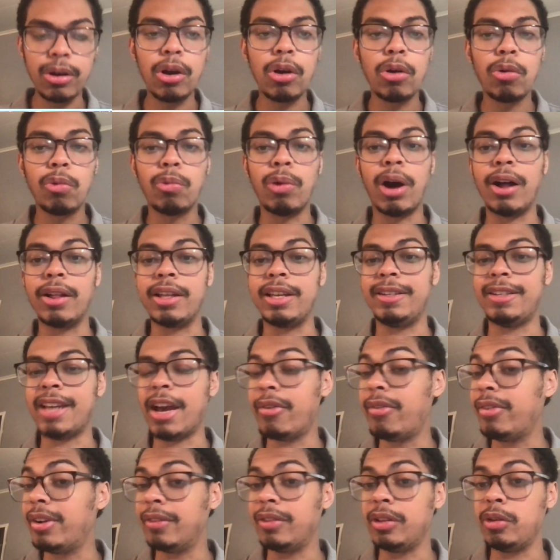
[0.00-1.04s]
while he
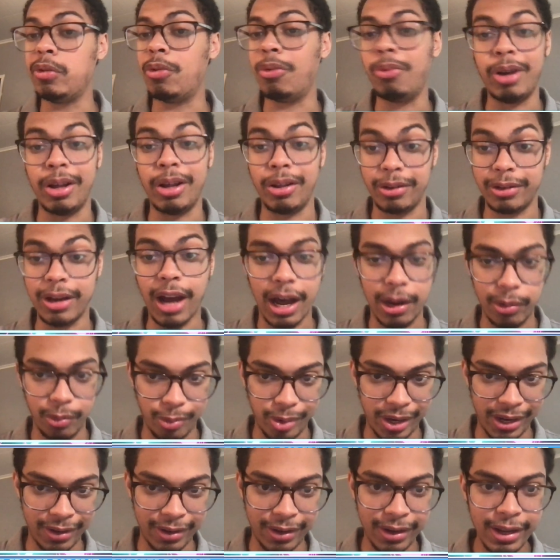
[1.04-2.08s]
definitely will not
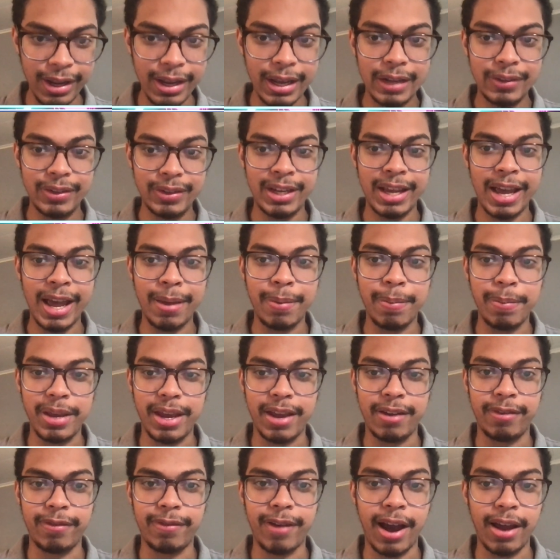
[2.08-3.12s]
win the
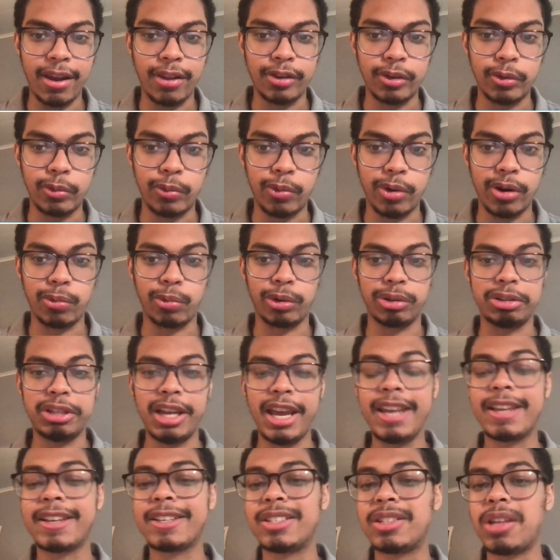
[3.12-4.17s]
NBA Finals award, will
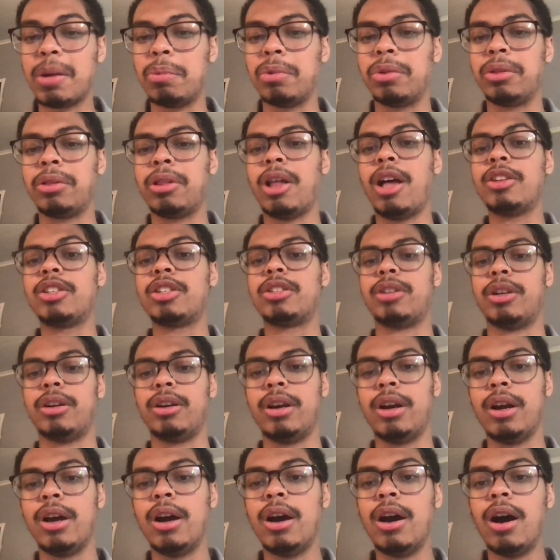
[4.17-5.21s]
take some luster
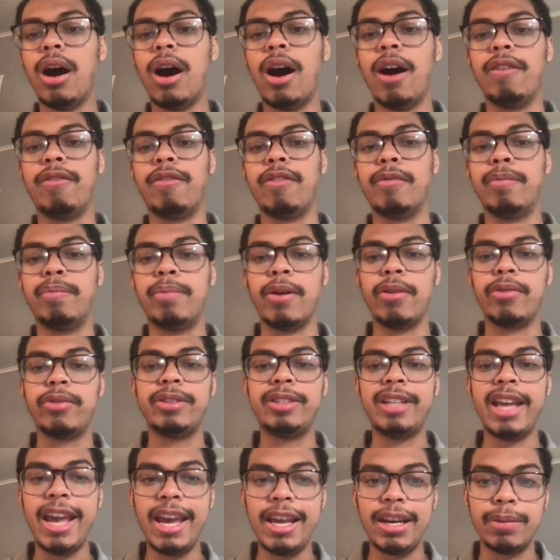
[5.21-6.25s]
off of both
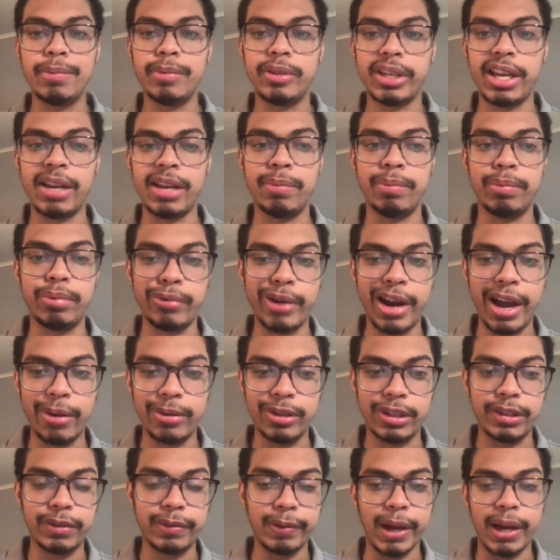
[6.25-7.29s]
Tatum's and
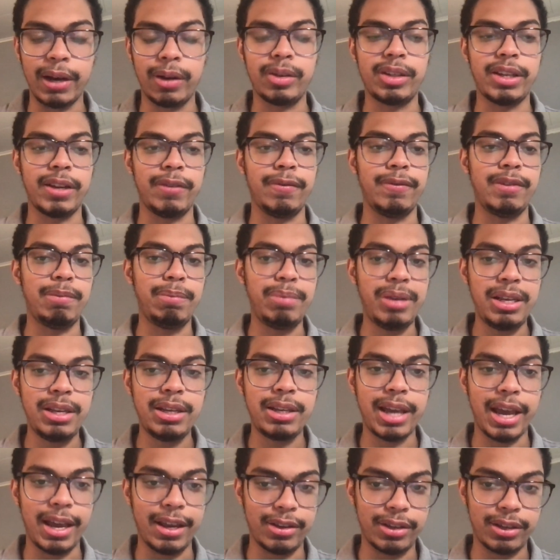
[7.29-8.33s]
Brown's Finals MVP
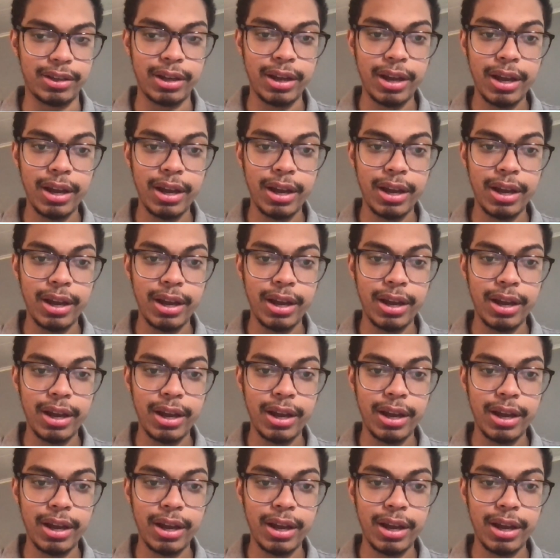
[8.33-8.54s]
case.